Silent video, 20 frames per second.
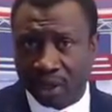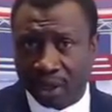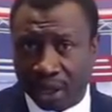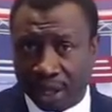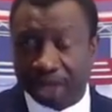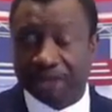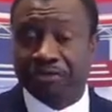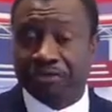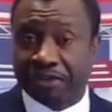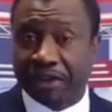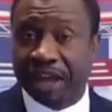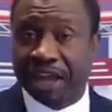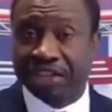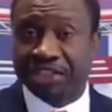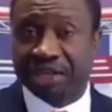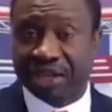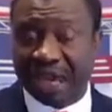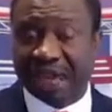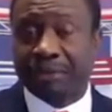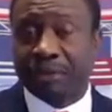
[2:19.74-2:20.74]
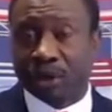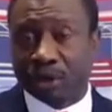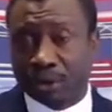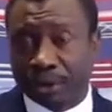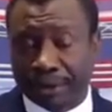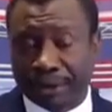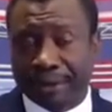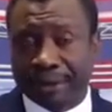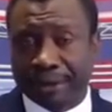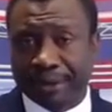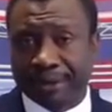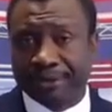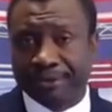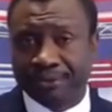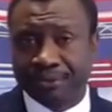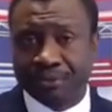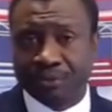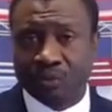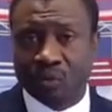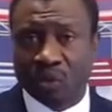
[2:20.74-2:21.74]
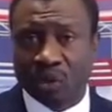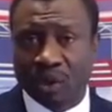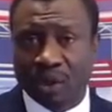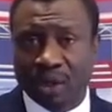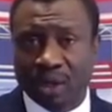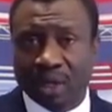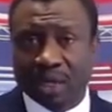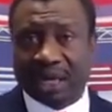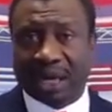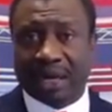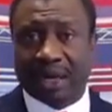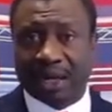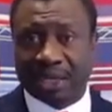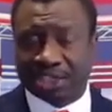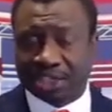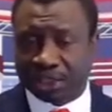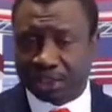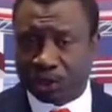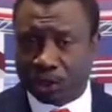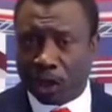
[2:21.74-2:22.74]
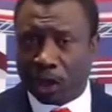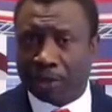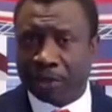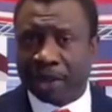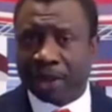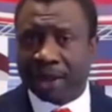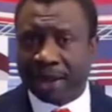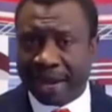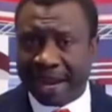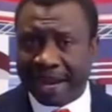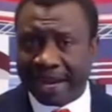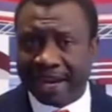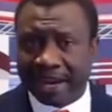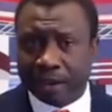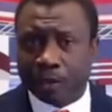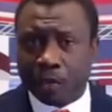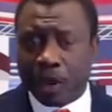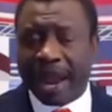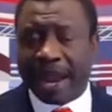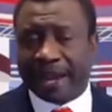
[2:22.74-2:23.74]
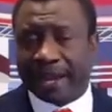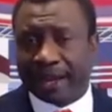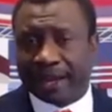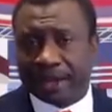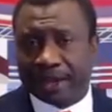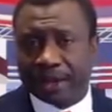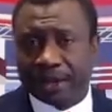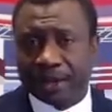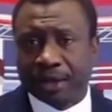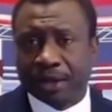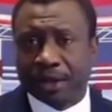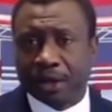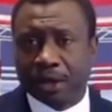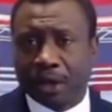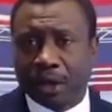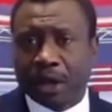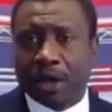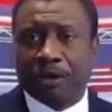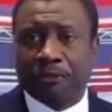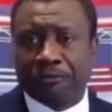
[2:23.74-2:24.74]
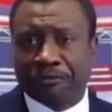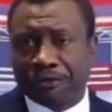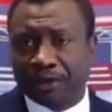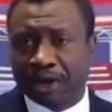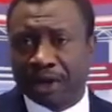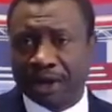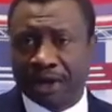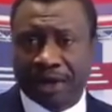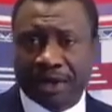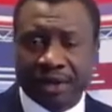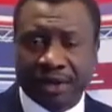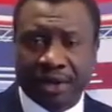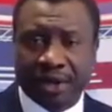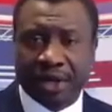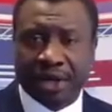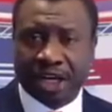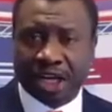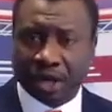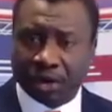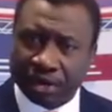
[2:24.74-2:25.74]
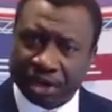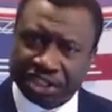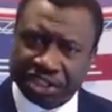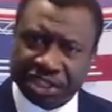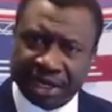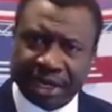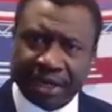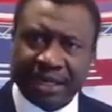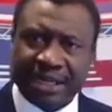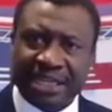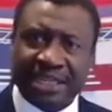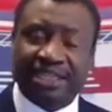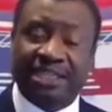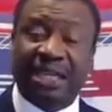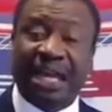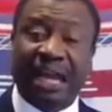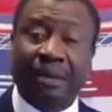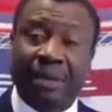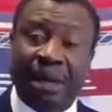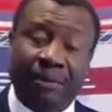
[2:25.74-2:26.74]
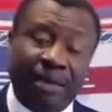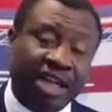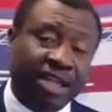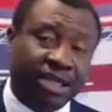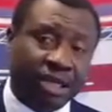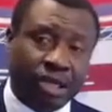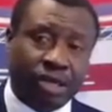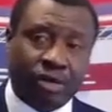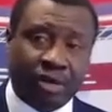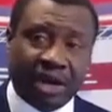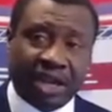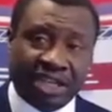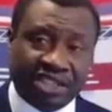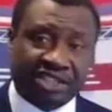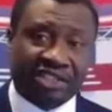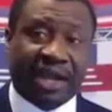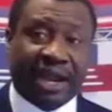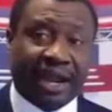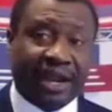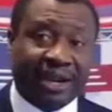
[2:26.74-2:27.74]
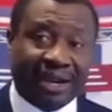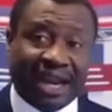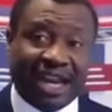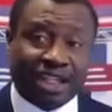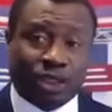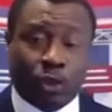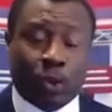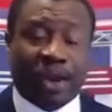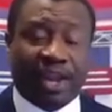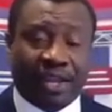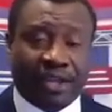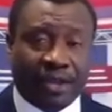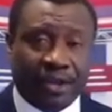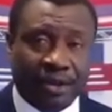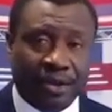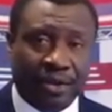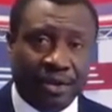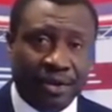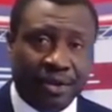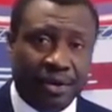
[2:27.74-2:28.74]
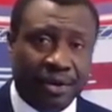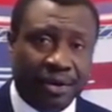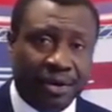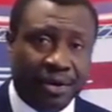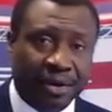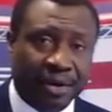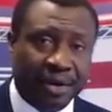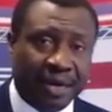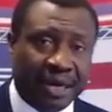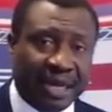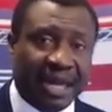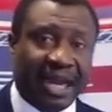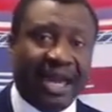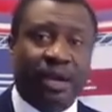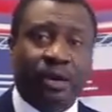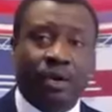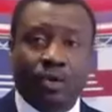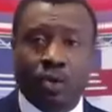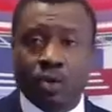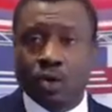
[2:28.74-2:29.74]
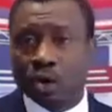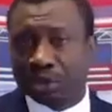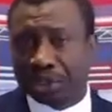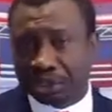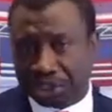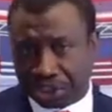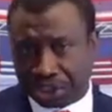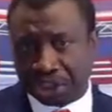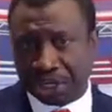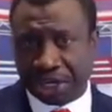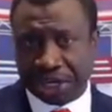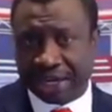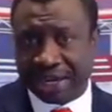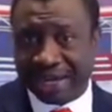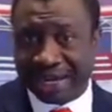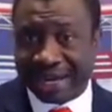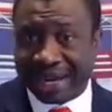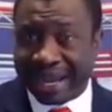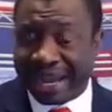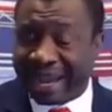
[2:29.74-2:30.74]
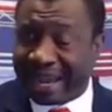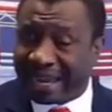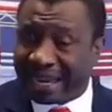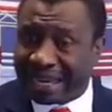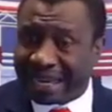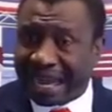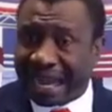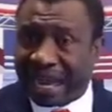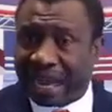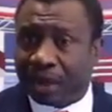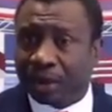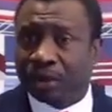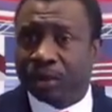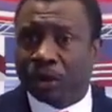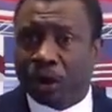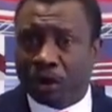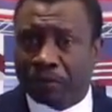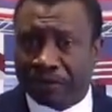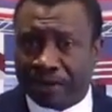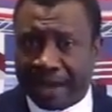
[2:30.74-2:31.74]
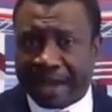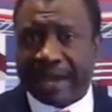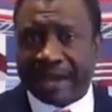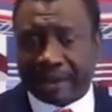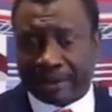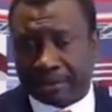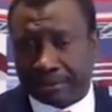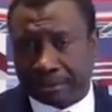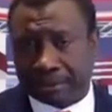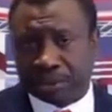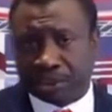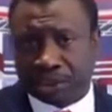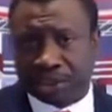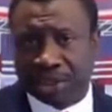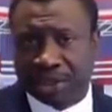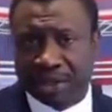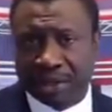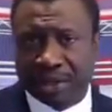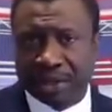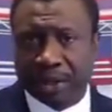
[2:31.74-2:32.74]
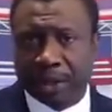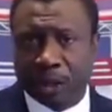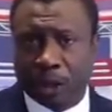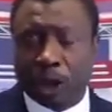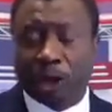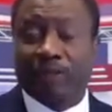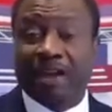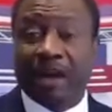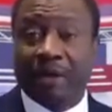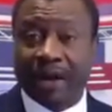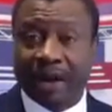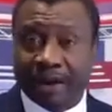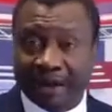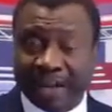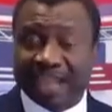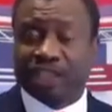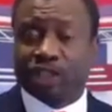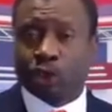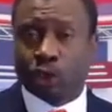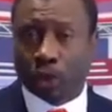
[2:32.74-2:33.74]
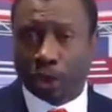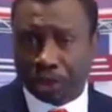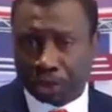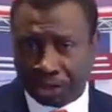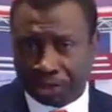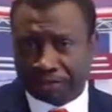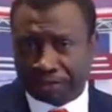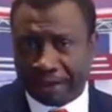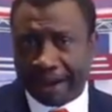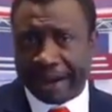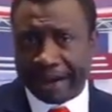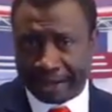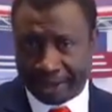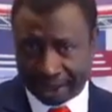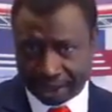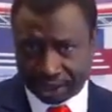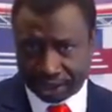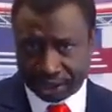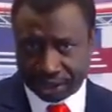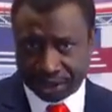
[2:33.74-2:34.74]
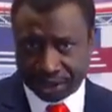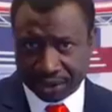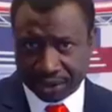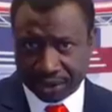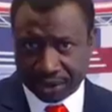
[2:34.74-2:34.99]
in French Cameroon. Now, this is coming in the wake of the recent disarmament decree signed last week that would see the laying down of arms of our restoration fighters.